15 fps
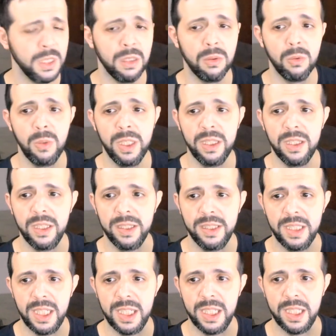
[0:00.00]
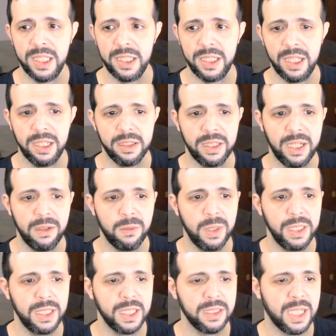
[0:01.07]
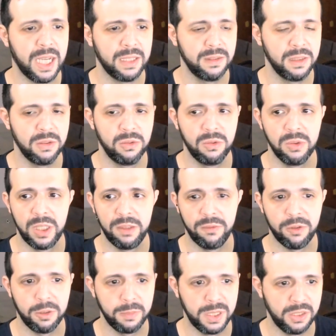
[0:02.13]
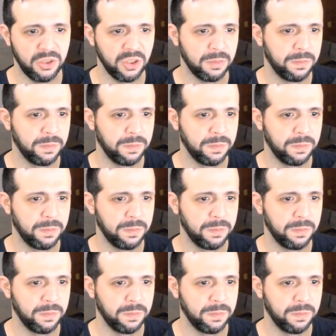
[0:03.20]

with the way that access to the information.